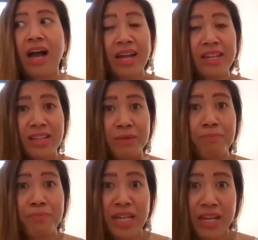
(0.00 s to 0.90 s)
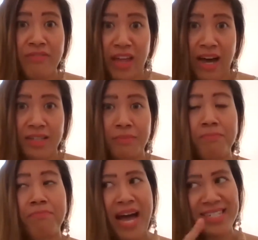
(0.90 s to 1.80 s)
I didn't believe that.
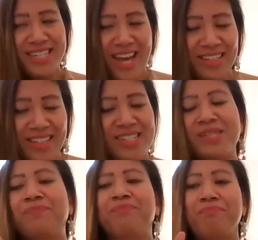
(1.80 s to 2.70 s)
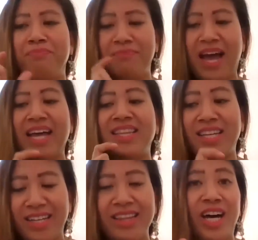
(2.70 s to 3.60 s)
Past tense. I
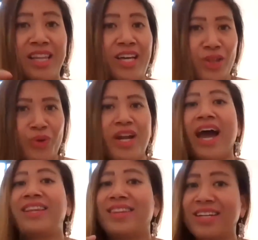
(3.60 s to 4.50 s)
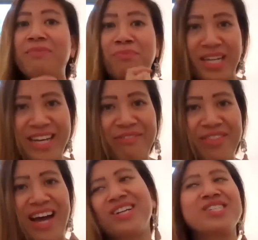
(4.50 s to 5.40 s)
didn't, not I don't. I didn't believe
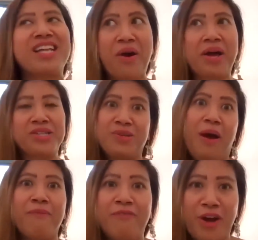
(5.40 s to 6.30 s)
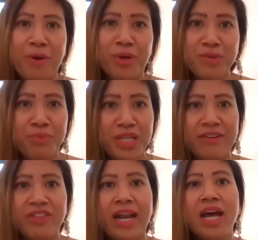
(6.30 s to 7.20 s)
that because now I, I very much
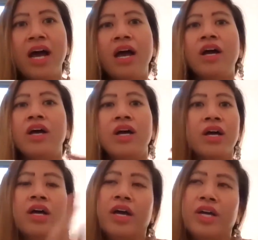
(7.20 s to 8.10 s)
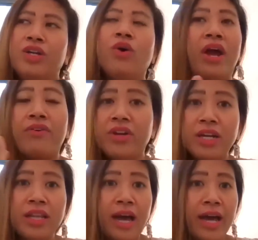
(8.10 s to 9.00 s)
believe that. You know, I
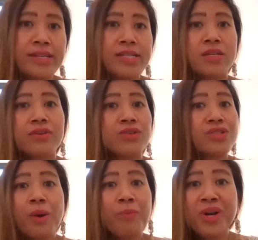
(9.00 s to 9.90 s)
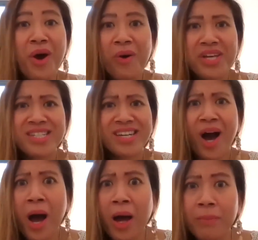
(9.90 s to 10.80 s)
realized someone always
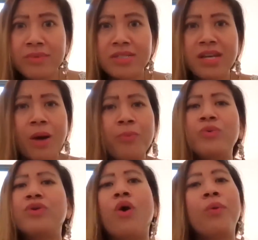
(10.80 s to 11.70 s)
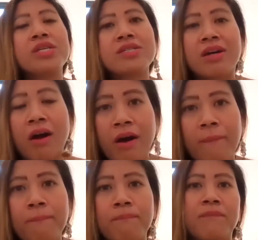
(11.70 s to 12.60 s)
comes, someone will always
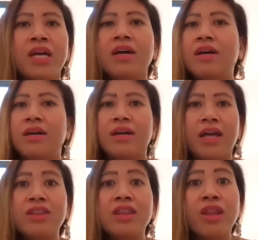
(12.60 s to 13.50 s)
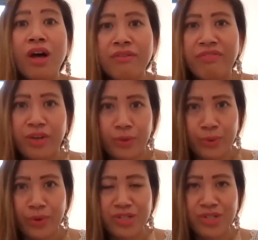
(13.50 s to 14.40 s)
come and love
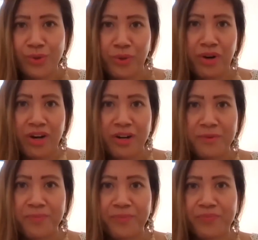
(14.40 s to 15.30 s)
you as you are.